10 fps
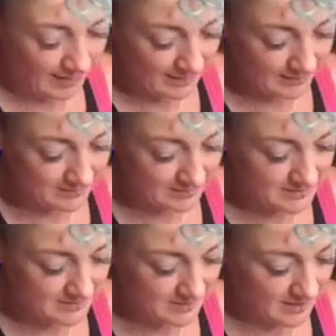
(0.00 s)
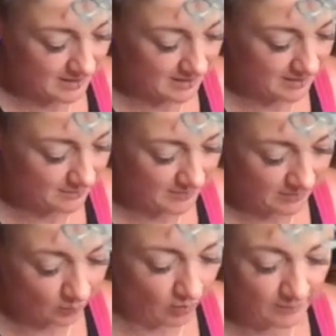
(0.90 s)
and
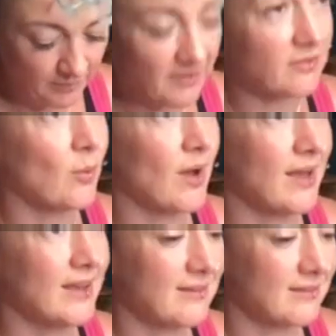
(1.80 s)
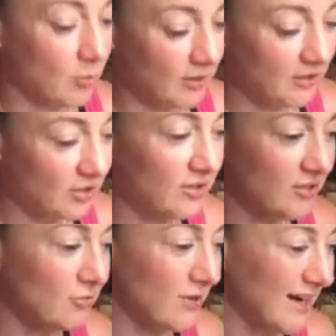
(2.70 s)
wipe this away. It's quite
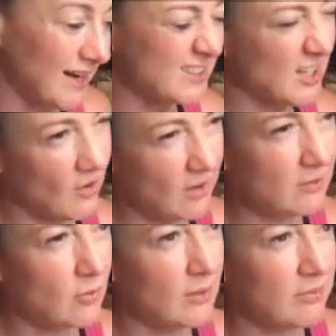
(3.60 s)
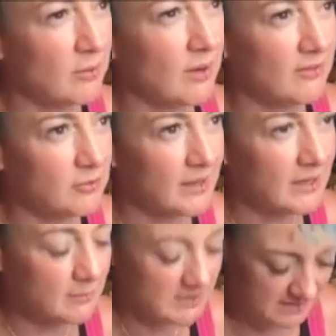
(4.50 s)
good. You can kind of wipe it away if you make a